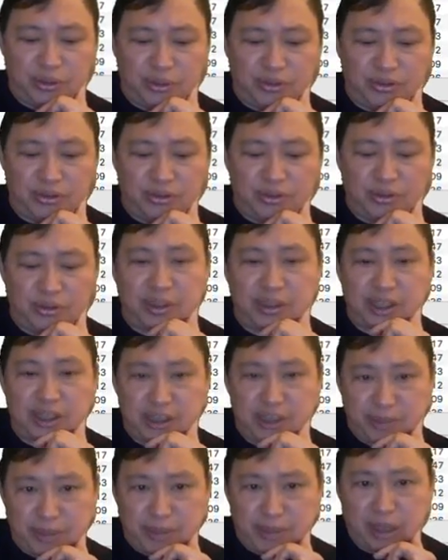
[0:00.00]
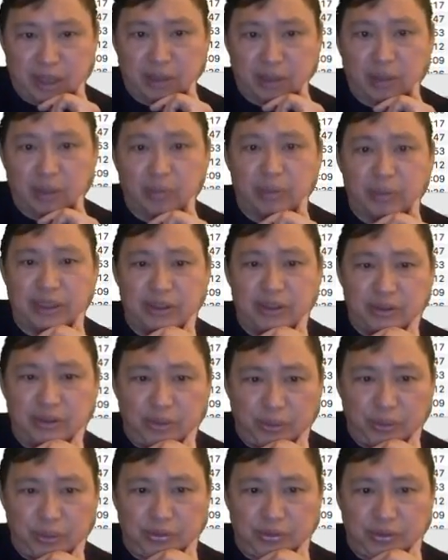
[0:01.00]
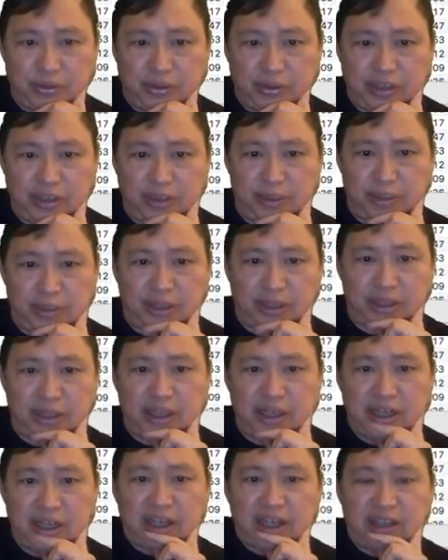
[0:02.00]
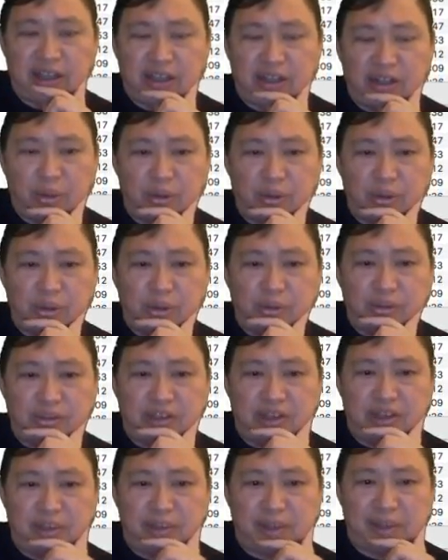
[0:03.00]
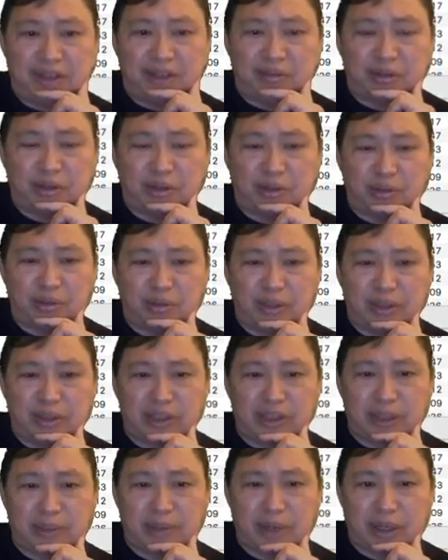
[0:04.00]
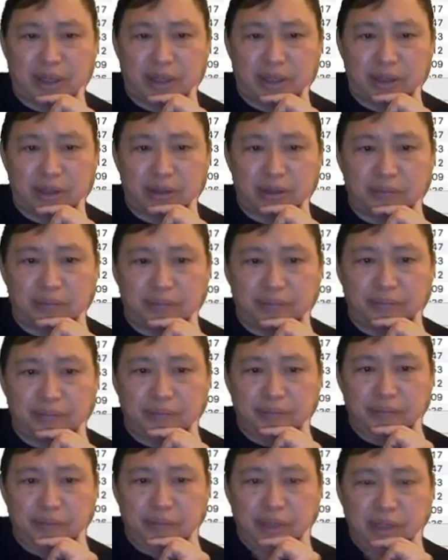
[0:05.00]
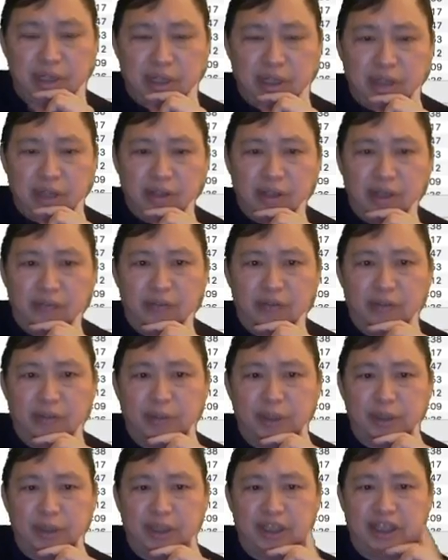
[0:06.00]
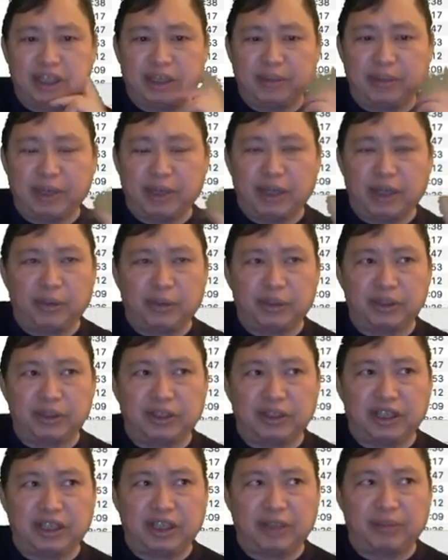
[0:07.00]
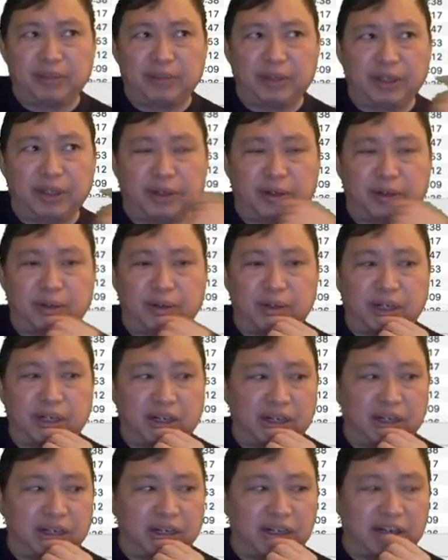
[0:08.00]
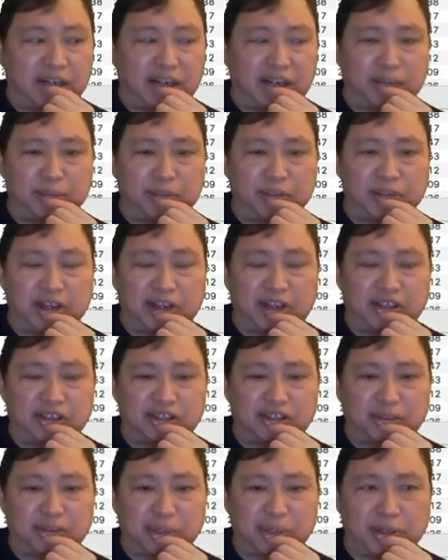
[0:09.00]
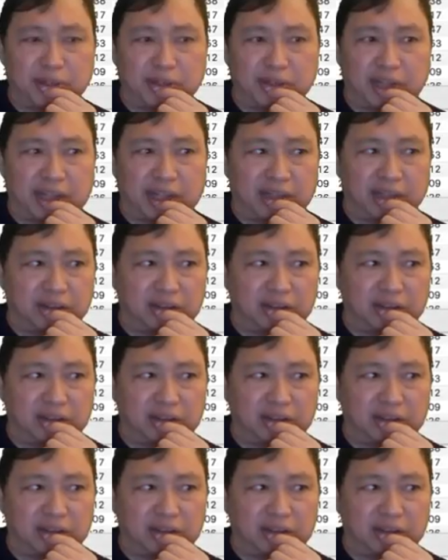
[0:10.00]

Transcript: your email. Reduce your email. And don't use emails with your real name on it. If you put an email with the name, I'm John Smith at,